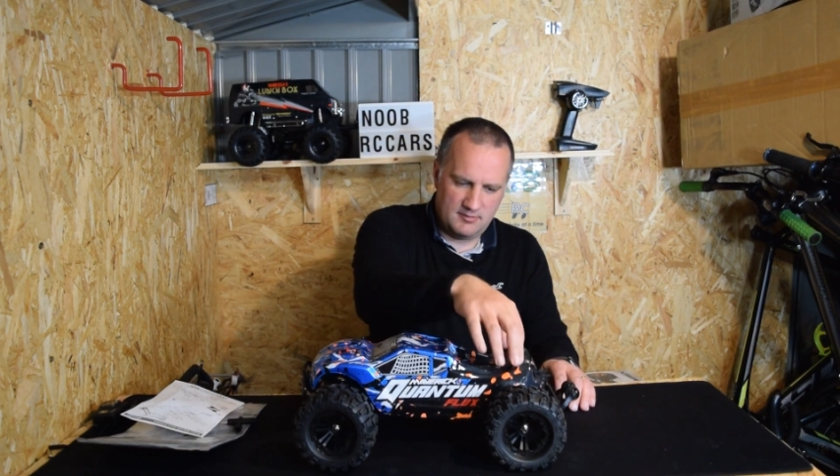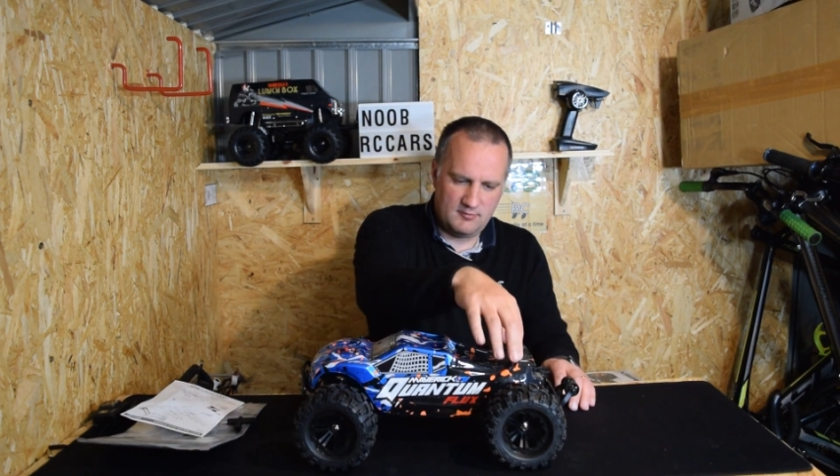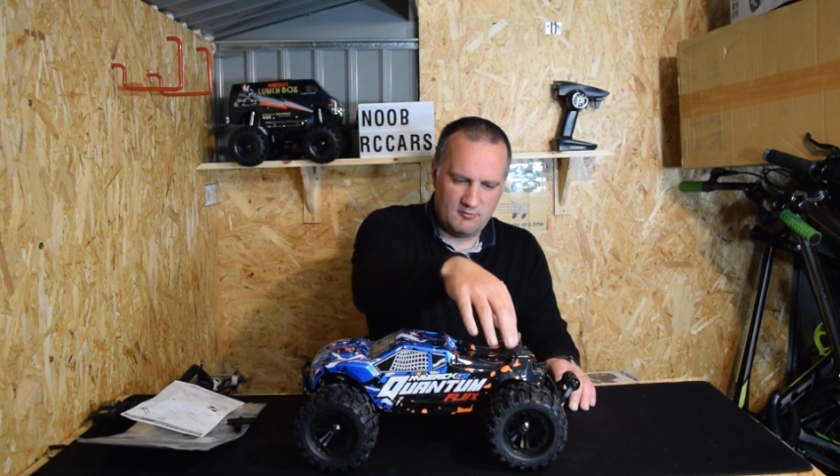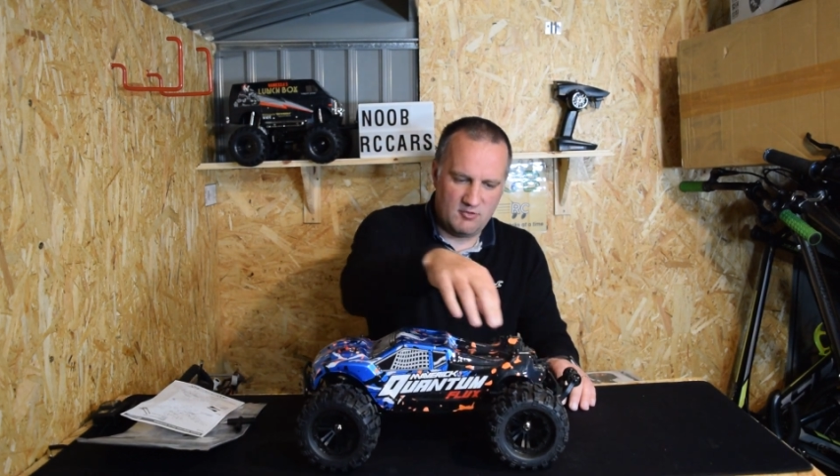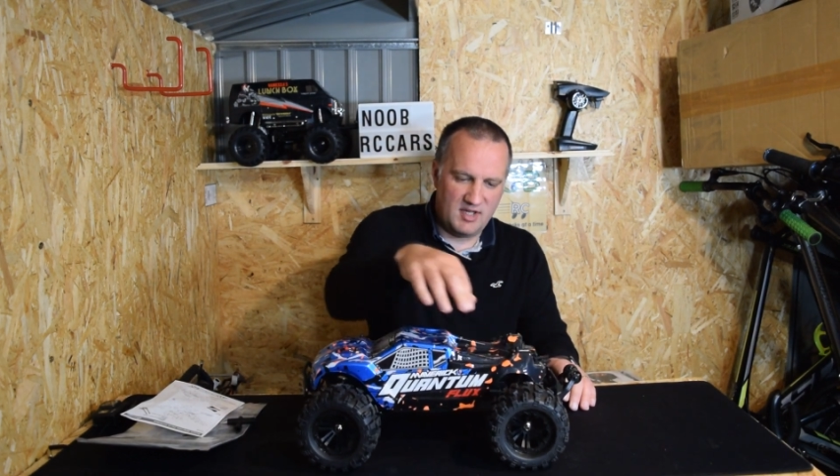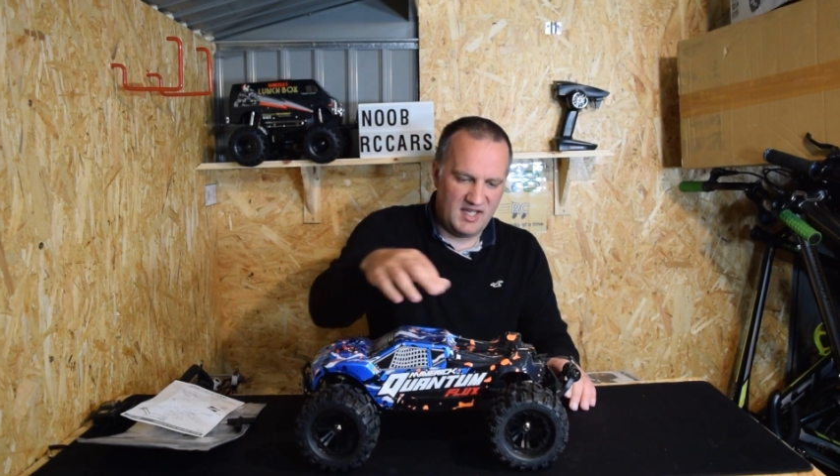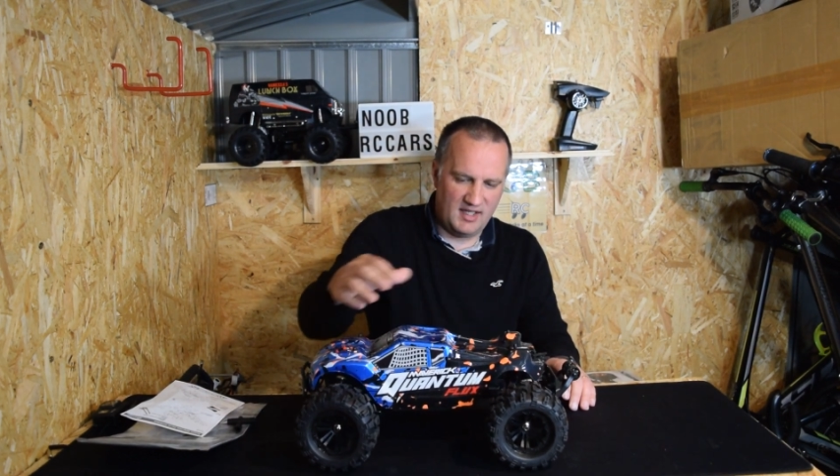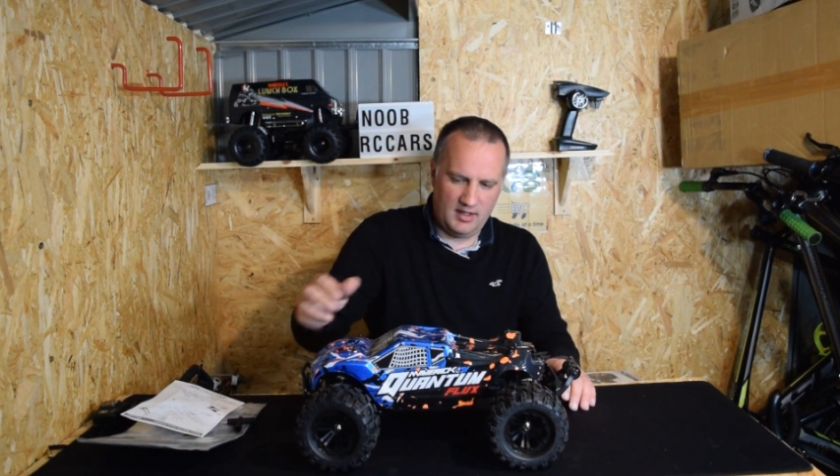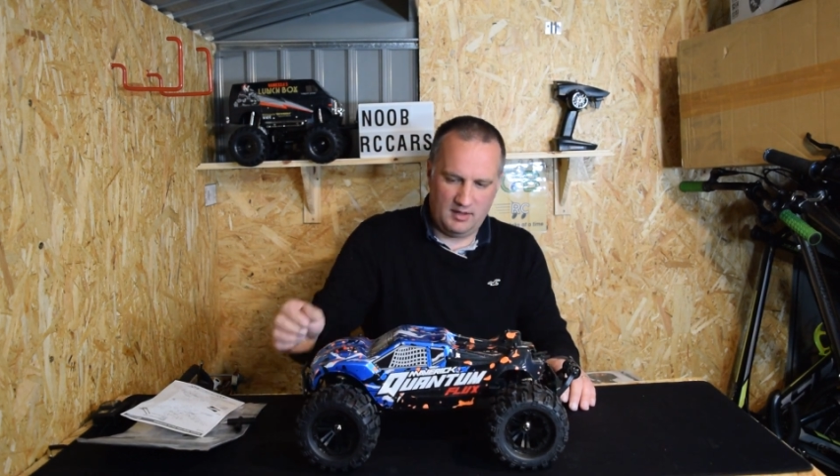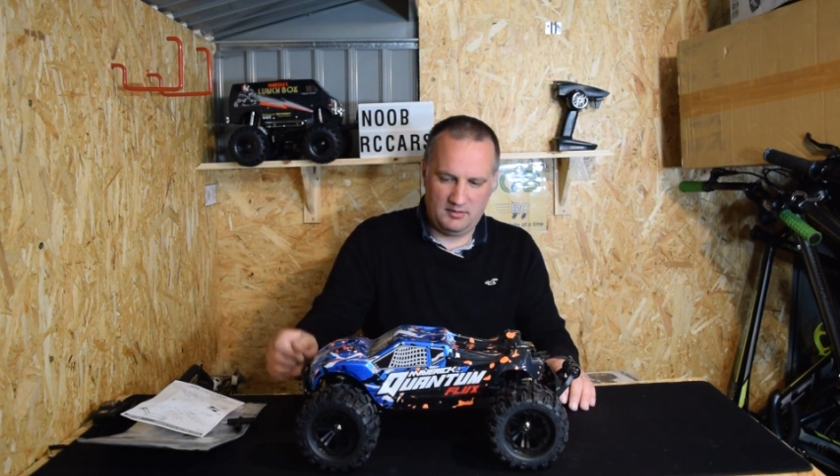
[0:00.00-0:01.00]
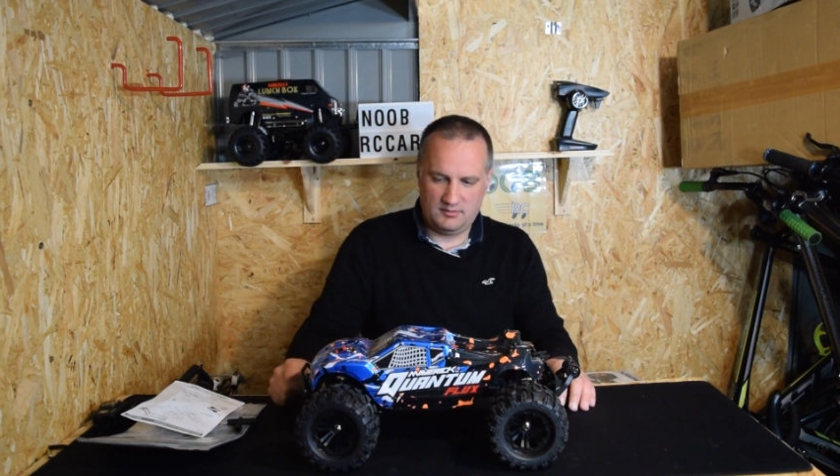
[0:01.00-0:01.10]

really